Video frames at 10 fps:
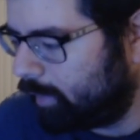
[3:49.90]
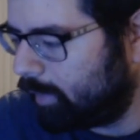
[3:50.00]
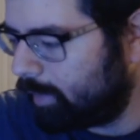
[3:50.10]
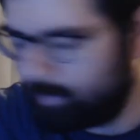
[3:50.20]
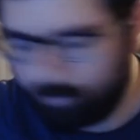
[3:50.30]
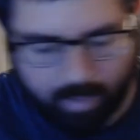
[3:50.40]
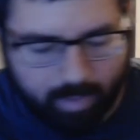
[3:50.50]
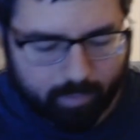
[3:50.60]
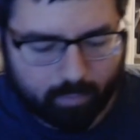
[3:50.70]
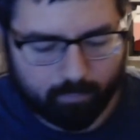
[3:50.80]
last
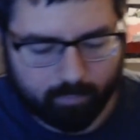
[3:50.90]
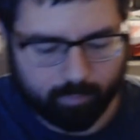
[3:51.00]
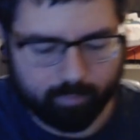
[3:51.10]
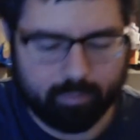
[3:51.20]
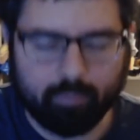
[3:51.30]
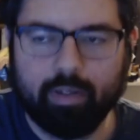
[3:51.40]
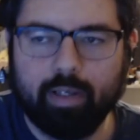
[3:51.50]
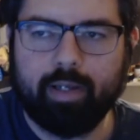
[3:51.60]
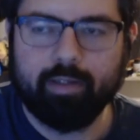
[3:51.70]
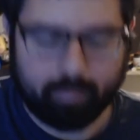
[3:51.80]
pack, hopefully with some
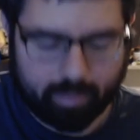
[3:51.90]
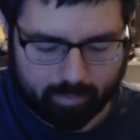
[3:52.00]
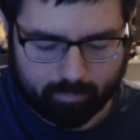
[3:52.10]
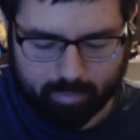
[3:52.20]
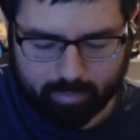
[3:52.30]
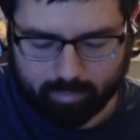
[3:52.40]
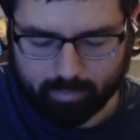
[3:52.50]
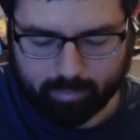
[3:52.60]
last pack magic.